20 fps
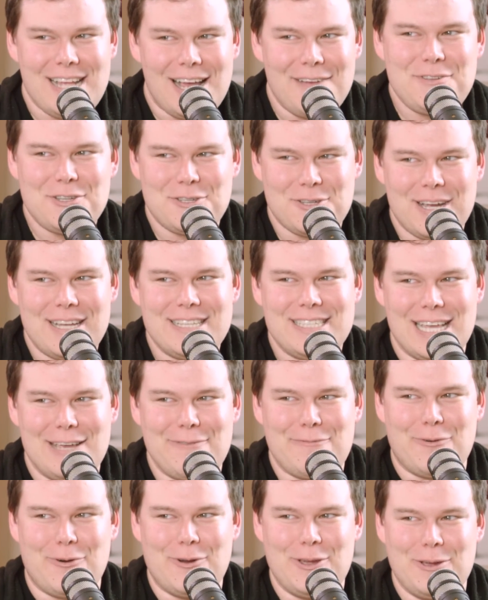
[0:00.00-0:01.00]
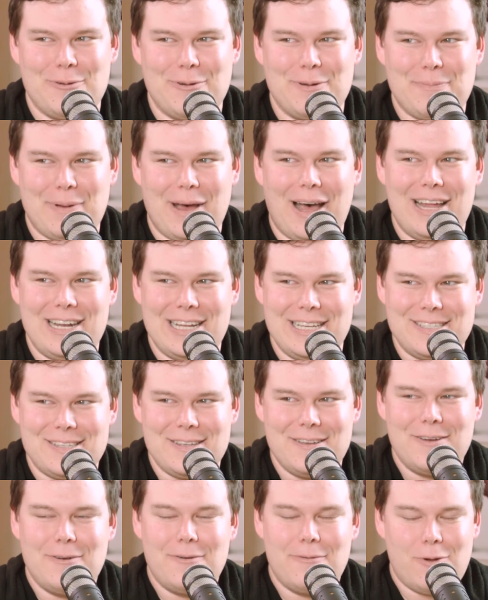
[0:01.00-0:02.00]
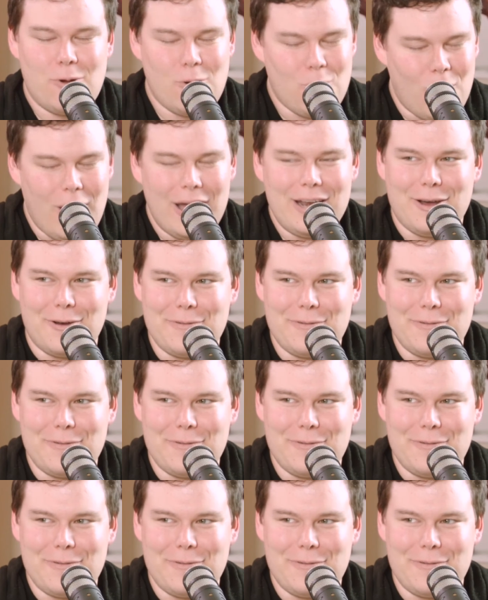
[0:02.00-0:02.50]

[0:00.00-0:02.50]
I have to translate for you at parties quite